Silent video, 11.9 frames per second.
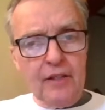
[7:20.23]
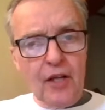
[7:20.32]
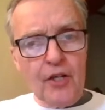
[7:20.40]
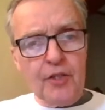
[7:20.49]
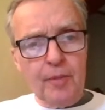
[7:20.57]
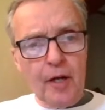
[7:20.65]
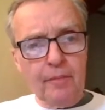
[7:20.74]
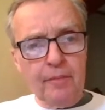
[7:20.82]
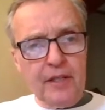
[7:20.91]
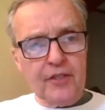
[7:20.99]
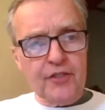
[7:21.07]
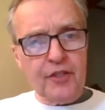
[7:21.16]
and in large
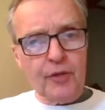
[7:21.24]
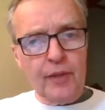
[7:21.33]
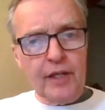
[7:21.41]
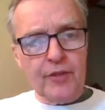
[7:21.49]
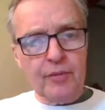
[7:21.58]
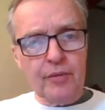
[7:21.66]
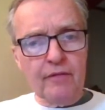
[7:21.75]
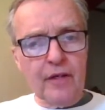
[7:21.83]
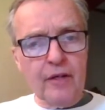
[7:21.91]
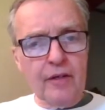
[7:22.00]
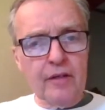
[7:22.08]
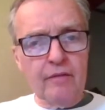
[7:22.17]
part because the Greens were
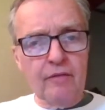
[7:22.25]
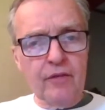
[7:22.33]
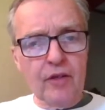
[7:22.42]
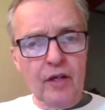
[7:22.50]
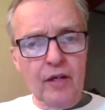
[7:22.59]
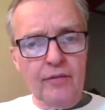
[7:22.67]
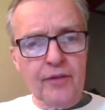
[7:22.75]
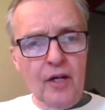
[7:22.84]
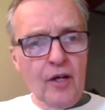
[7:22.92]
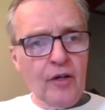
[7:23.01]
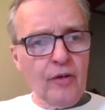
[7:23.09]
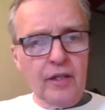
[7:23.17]
very involved
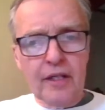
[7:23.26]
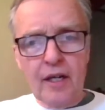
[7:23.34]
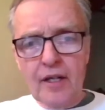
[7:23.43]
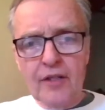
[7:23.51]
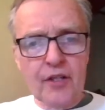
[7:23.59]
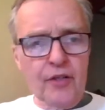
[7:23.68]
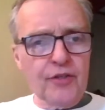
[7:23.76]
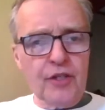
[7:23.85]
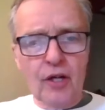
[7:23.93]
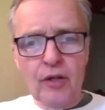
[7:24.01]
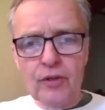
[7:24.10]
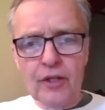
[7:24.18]
early on years
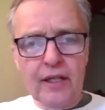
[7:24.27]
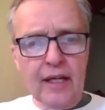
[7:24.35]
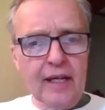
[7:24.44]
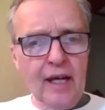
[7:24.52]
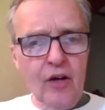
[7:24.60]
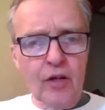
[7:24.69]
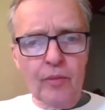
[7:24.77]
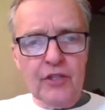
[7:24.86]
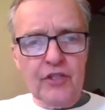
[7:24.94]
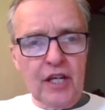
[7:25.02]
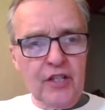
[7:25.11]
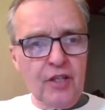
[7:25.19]
ago looking at how can
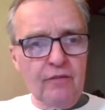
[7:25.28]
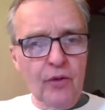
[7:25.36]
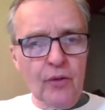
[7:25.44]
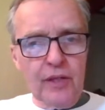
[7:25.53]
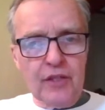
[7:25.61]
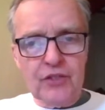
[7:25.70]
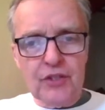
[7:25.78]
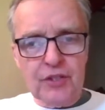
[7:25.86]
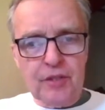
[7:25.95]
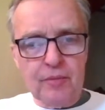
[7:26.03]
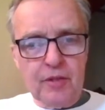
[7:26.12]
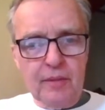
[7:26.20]
we change our voting
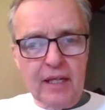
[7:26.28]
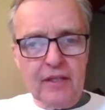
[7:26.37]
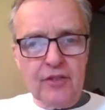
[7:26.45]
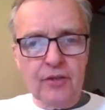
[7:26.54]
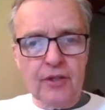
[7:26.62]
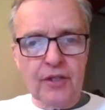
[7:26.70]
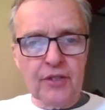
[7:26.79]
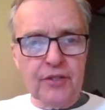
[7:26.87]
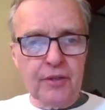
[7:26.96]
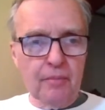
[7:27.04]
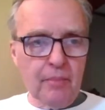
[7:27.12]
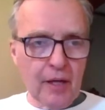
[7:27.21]
system to make sure that
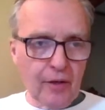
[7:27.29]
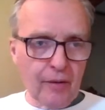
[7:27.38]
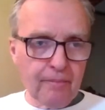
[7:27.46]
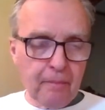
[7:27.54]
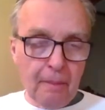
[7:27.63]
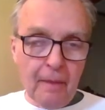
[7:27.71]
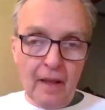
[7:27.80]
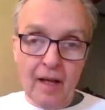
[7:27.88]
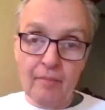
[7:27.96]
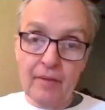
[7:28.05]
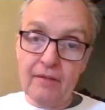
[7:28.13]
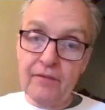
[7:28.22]
it's better.
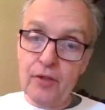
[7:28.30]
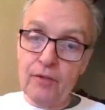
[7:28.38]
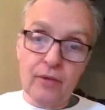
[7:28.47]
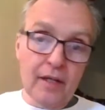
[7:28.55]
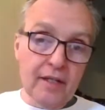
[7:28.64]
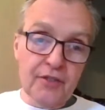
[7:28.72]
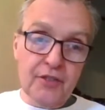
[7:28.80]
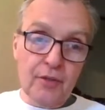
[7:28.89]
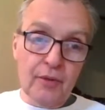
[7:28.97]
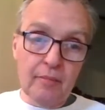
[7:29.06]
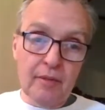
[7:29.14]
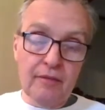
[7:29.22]
If you've run as
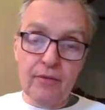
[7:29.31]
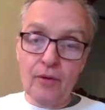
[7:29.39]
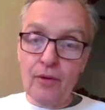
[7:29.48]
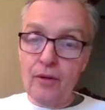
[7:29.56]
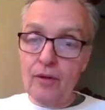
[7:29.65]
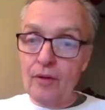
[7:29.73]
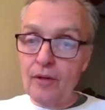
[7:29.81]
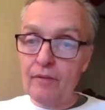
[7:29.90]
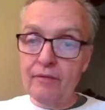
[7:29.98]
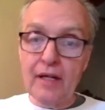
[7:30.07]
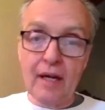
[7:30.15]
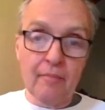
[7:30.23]
a Green before or
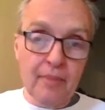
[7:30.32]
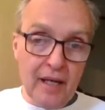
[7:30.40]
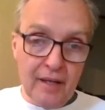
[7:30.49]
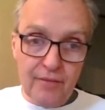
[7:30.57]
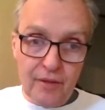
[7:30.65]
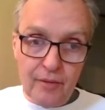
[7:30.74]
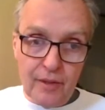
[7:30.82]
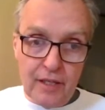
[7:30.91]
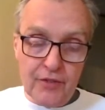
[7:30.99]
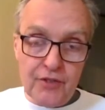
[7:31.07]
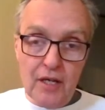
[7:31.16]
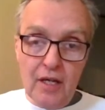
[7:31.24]
you've campaigned for
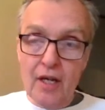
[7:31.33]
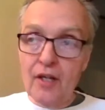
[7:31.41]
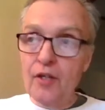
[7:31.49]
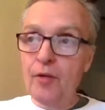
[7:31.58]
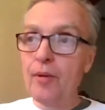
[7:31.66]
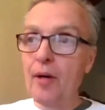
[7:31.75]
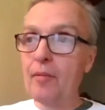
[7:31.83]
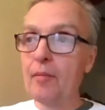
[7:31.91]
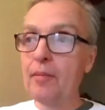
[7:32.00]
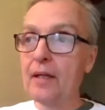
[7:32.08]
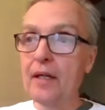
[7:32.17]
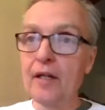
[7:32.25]
Greens, you
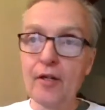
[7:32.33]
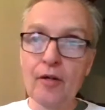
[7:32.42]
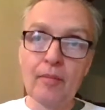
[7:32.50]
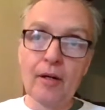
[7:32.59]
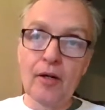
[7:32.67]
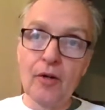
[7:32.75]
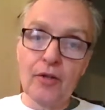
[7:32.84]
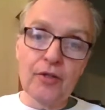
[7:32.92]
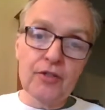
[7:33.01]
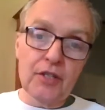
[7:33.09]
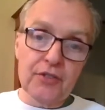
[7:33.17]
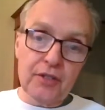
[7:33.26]
probably hear about, oh,
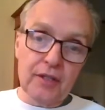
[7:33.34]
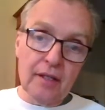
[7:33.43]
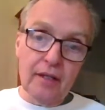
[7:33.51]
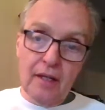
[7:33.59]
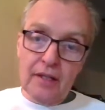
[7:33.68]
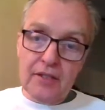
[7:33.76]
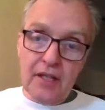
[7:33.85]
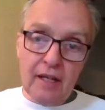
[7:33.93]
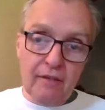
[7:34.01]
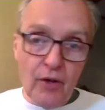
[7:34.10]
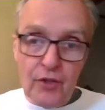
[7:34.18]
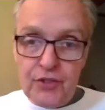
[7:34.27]
you're just going to
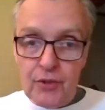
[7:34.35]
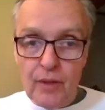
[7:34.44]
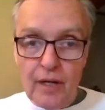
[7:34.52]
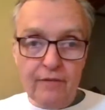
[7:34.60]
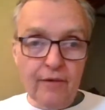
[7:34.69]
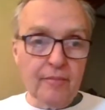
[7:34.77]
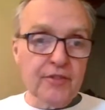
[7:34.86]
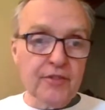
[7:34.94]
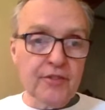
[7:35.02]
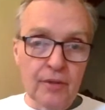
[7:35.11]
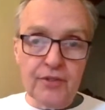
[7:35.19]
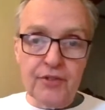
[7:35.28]
take votes away from
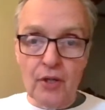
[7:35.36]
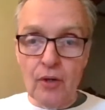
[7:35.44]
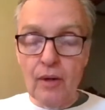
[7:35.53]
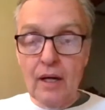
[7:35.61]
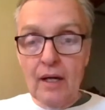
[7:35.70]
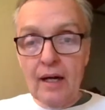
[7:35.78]
so-and-so.